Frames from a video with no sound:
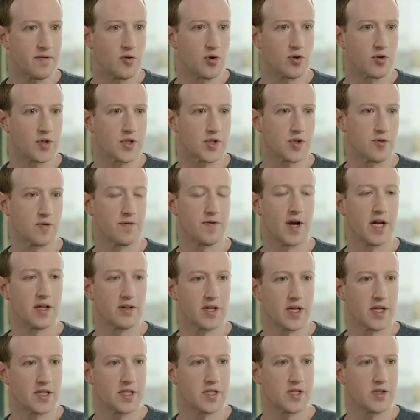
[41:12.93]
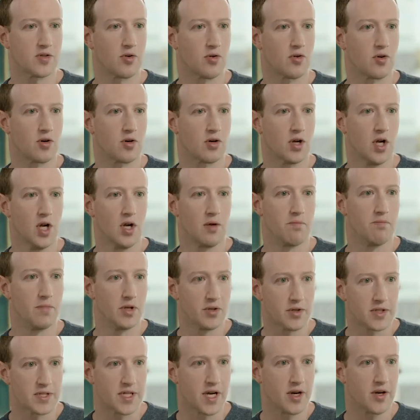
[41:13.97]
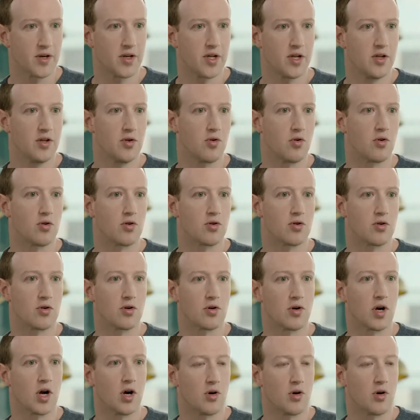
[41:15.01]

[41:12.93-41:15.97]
for surveillance or military or